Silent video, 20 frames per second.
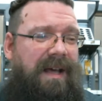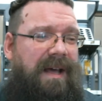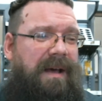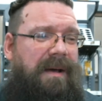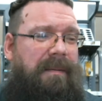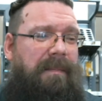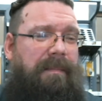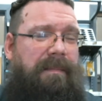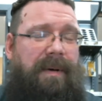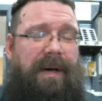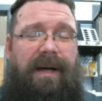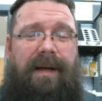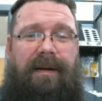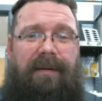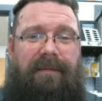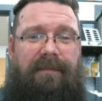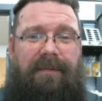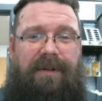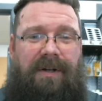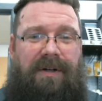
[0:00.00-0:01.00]
but
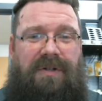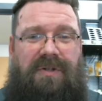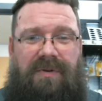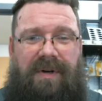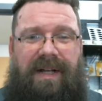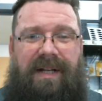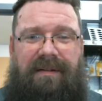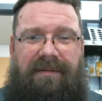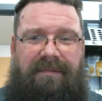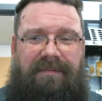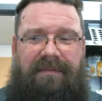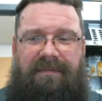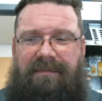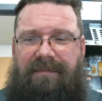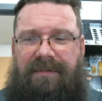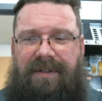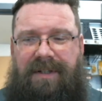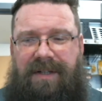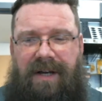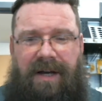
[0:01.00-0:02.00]
your drink
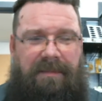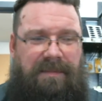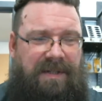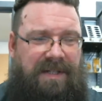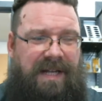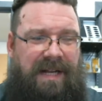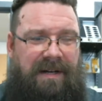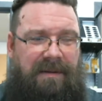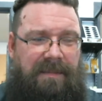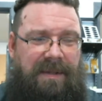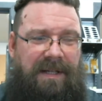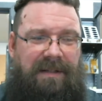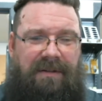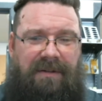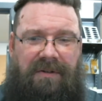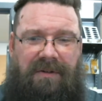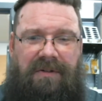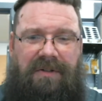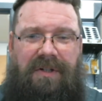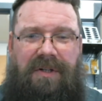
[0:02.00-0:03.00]
cups tend to be a
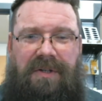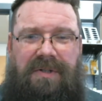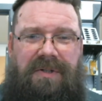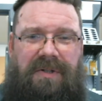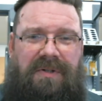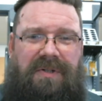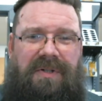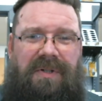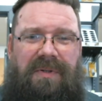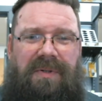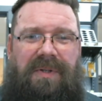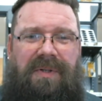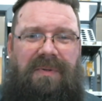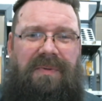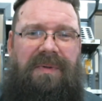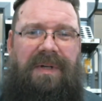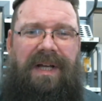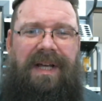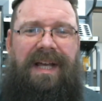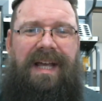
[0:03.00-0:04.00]
little closer to
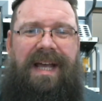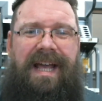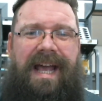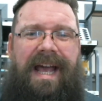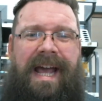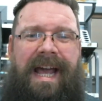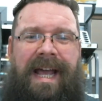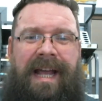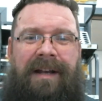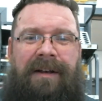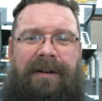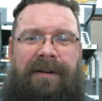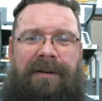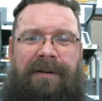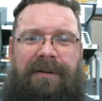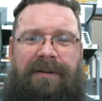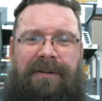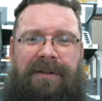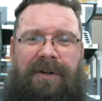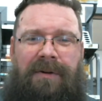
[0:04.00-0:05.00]
you,
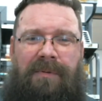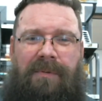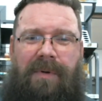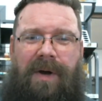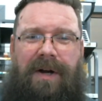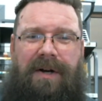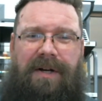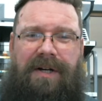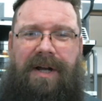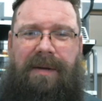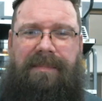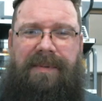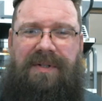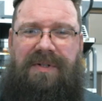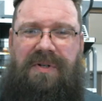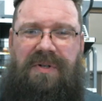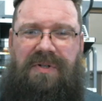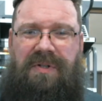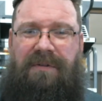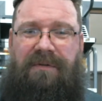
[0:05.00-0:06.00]
and your water cup is
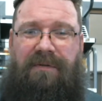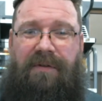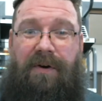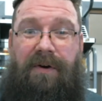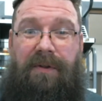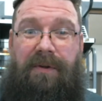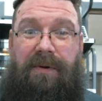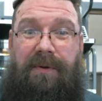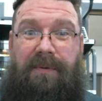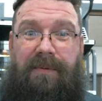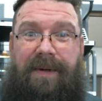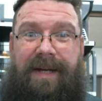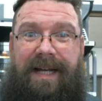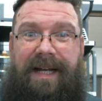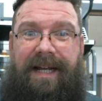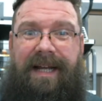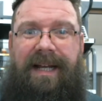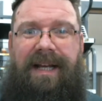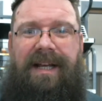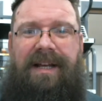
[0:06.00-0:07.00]
usually farther
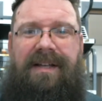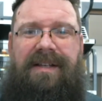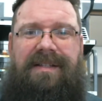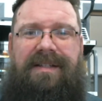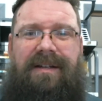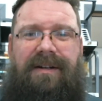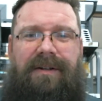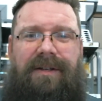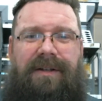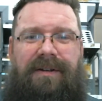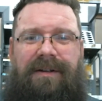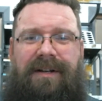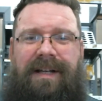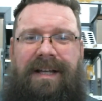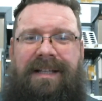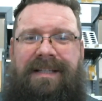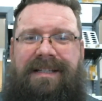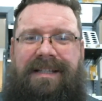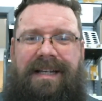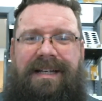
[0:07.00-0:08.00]
away. So you're
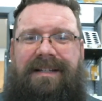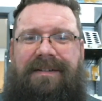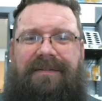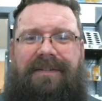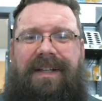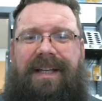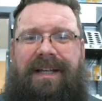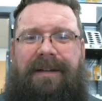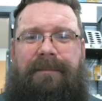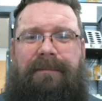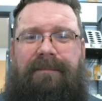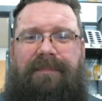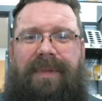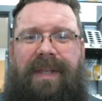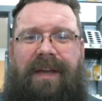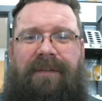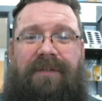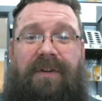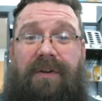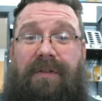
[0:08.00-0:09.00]
instinctively,
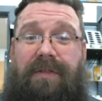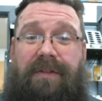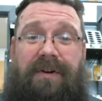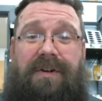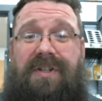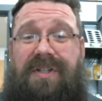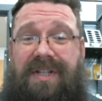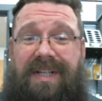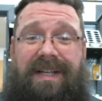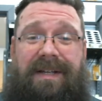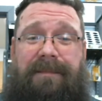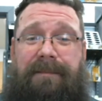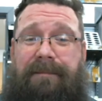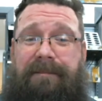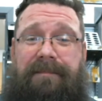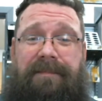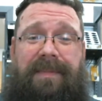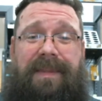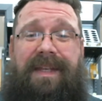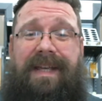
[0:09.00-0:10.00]
if you're thirsty
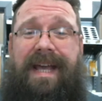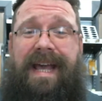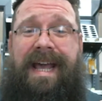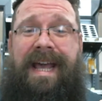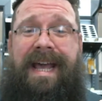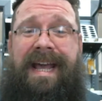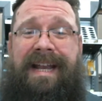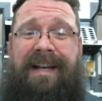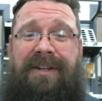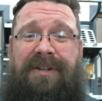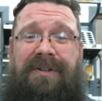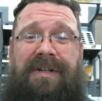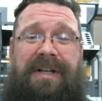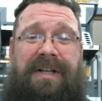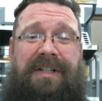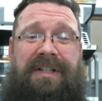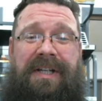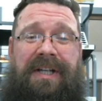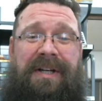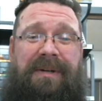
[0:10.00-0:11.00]
and you need
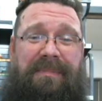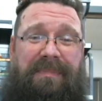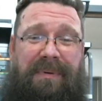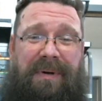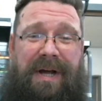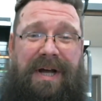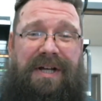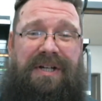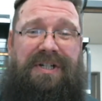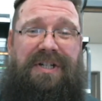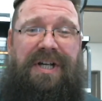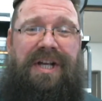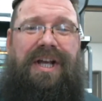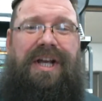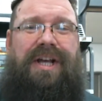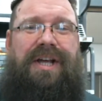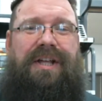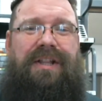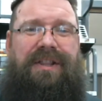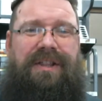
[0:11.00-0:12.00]
to clean your brush,
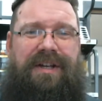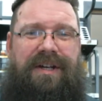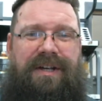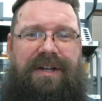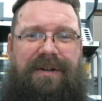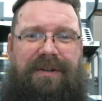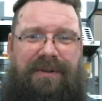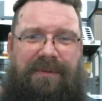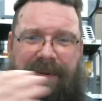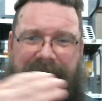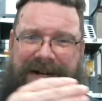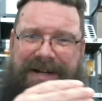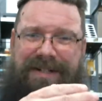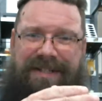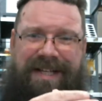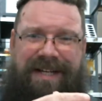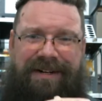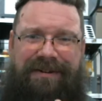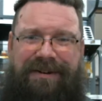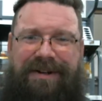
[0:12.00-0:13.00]
the wires
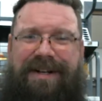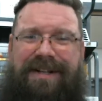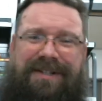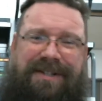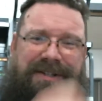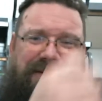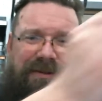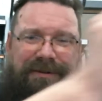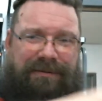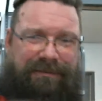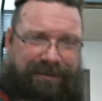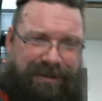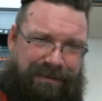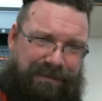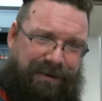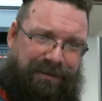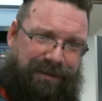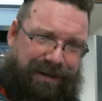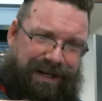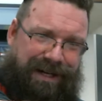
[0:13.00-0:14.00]
get crossed, and you'll come
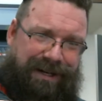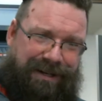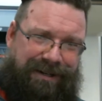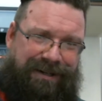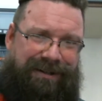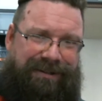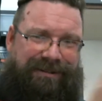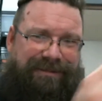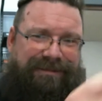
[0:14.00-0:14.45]
over here and you'll